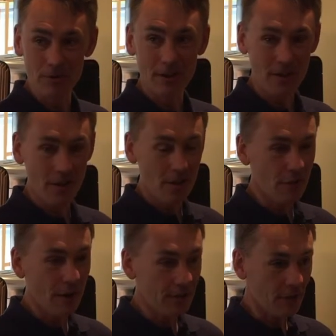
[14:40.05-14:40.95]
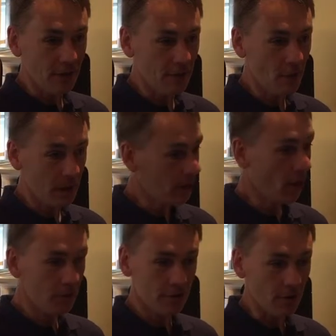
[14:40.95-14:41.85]
The fact that if you're in a
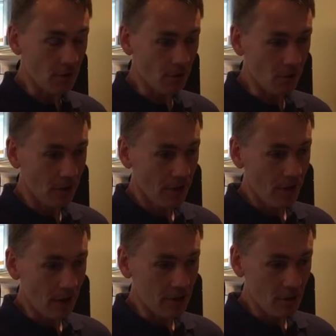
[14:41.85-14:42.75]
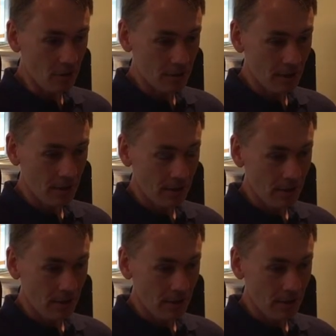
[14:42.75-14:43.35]
concert hall and you were to